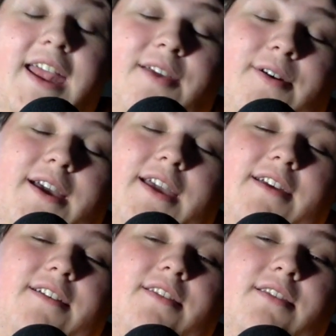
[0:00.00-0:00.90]
anyway,
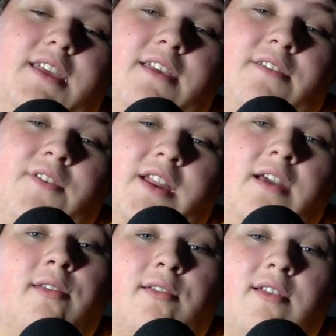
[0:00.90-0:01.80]
these
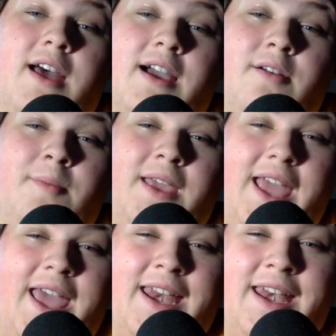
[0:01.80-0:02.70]
videos are not going to be
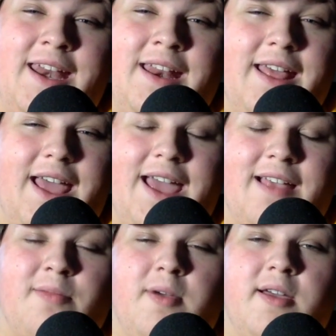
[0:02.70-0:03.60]
edited
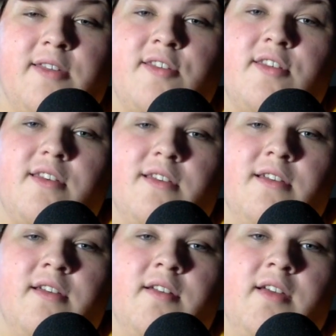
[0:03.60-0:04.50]
as much.
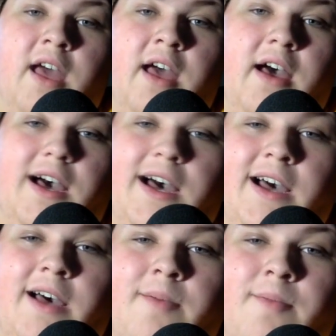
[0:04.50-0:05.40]

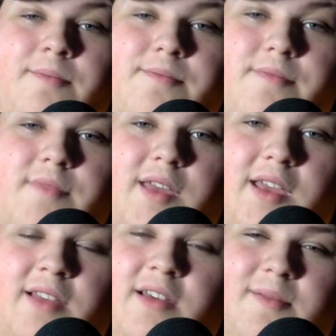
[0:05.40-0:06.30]
Um,
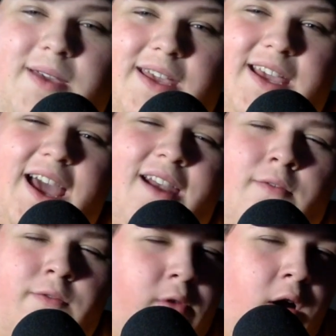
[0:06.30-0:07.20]
it's going to be kind
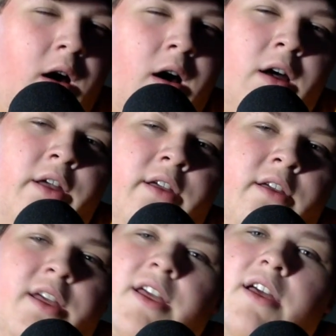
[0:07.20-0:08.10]
of raw.
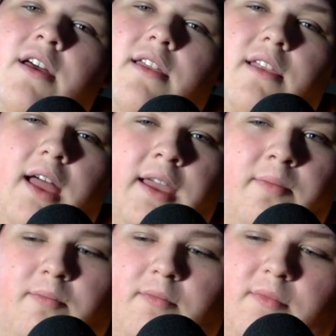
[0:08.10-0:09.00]
Like,
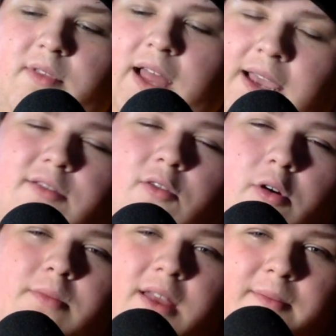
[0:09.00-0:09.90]
like
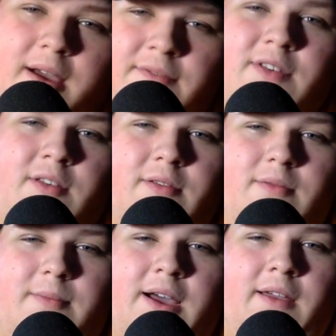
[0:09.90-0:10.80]
normally my view,
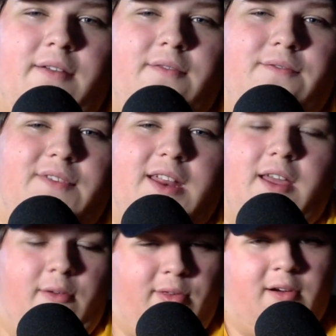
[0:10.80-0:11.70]
my
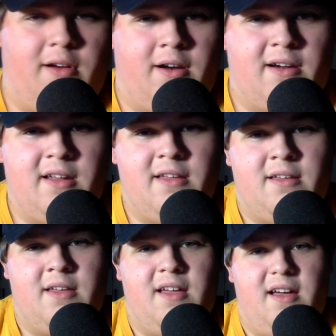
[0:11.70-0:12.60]
videos are.
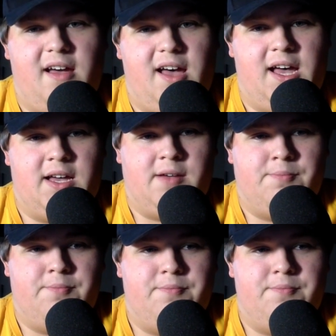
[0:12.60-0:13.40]
Um,